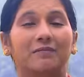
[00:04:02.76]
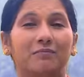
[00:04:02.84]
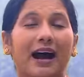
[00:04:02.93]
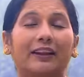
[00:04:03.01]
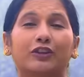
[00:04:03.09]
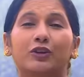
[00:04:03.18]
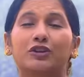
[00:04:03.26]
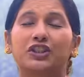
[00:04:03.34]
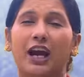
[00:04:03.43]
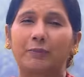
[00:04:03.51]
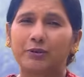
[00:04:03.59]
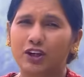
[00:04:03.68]
Matthew
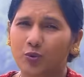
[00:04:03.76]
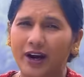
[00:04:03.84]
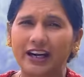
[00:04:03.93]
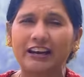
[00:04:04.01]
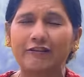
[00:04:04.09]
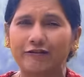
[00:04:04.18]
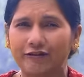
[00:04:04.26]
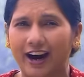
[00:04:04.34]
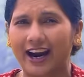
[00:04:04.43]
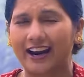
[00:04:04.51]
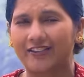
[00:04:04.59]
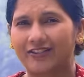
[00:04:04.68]
chapter
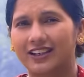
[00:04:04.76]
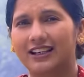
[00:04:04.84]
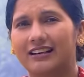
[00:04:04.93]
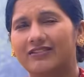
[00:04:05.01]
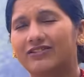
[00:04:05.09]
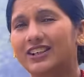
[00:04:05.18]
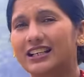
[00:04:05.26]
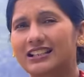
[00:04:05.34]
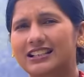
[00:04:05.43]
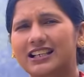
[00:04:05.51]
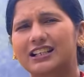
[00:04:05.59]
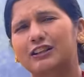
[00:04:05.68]
25,
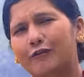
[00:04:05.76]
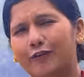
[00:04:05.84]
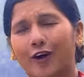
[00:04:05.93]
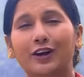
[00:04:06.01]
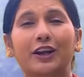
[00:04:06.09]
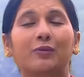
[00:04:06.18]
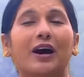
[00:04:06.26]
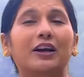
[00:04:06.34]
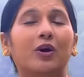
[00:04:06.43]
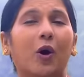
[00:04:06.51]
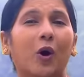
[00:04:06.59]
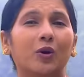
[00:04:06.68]
verses
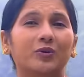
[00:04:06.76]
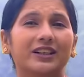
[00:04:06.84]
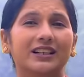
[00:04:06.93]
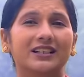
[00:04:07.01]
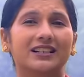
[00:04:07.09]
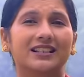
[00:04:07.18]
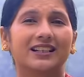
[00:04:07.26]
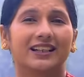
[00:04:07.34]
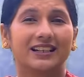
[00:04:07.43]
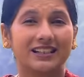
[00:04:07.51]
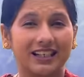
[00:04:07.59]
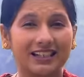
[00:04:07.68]
41 onwards,
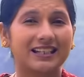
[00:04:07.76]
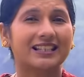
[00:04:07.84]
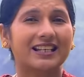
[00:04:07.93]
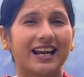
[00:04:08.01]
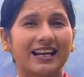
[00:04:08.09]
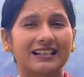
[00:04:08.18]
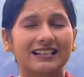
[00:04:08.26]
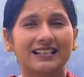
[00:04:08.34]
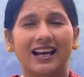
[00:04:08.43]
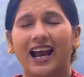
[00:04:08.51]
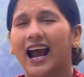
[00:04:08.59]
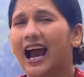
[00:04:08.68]
Jesus
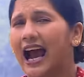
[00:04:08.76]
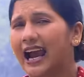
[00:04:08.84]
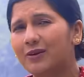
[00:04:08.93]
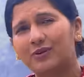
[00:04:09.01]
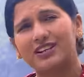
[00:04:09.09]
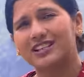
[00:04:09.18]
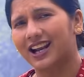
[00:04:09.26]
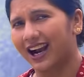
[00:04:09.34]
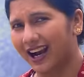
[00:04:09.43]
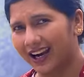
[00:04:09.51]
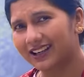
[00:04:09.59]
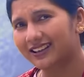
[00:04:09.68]
says, I was
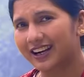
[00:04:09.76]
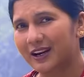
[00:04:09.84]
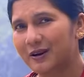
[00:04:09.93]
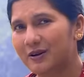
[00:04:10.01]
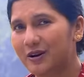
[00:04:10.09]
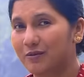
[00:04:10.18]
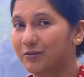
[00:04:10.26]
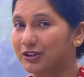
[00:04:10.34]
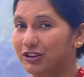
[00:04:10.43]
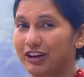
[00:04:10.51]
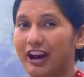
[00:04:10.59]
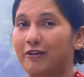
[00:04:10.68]
hungry,
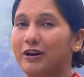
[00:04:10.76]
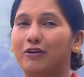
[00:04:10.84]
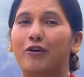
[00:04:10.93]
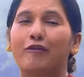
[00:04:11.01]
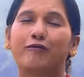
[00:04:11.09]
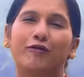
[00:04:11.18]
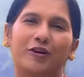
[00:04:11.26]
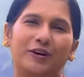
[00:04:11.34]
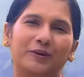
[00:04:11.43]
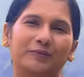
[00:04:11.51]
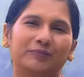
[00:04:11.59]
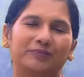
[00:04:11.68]
but you gave me no food.